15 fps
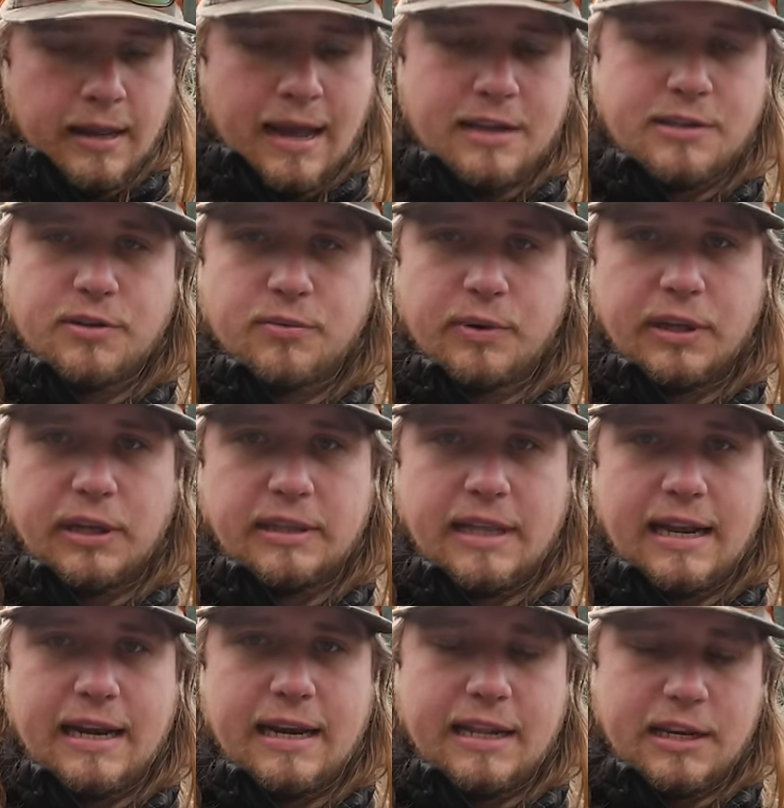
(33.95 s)
as you're reeling
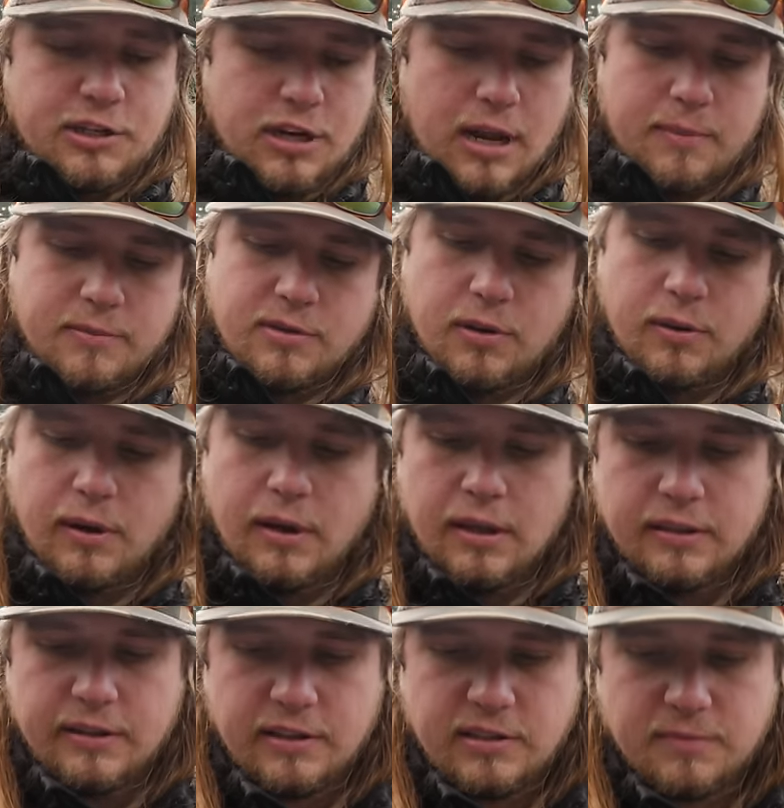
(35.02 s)
that in each time. So
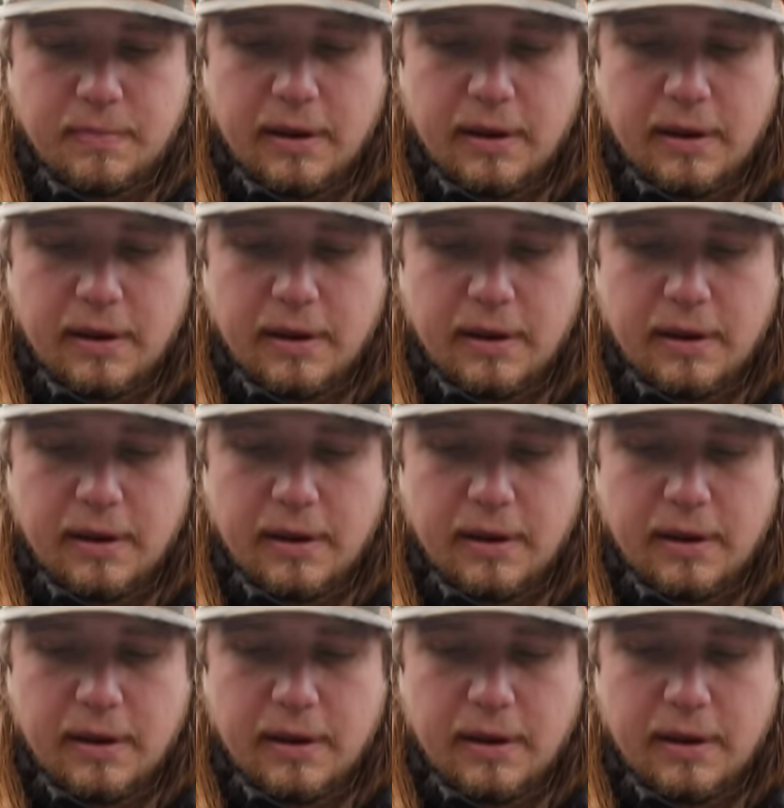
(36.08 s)
this